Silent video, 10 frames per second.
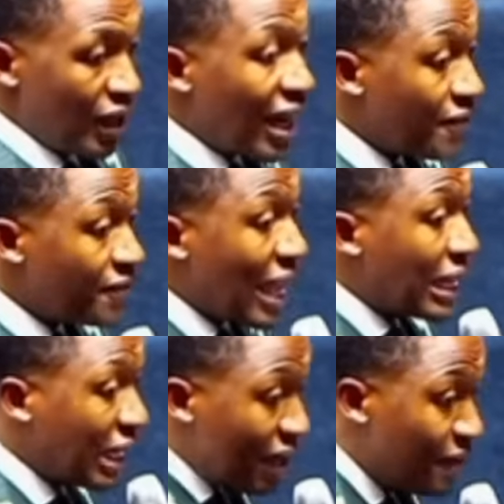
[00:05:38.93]
That if
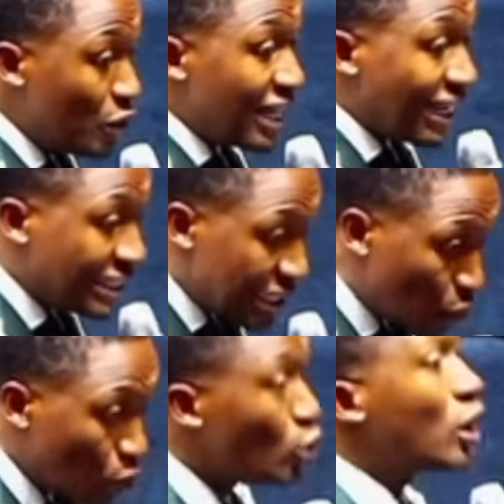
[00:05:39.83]
they give you their
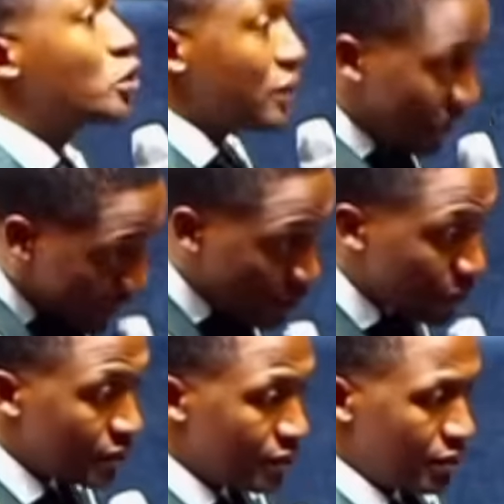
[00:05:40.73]
deal, you are doing a
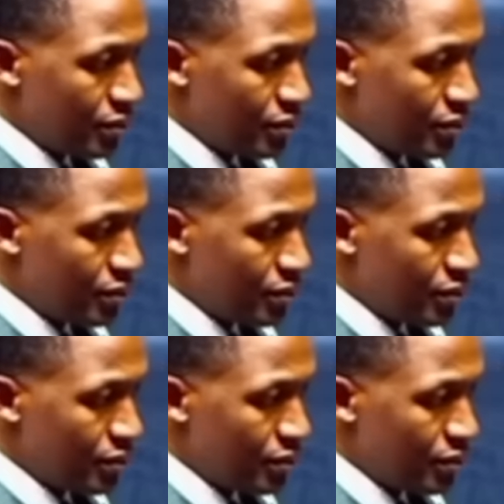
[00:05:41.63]
deal.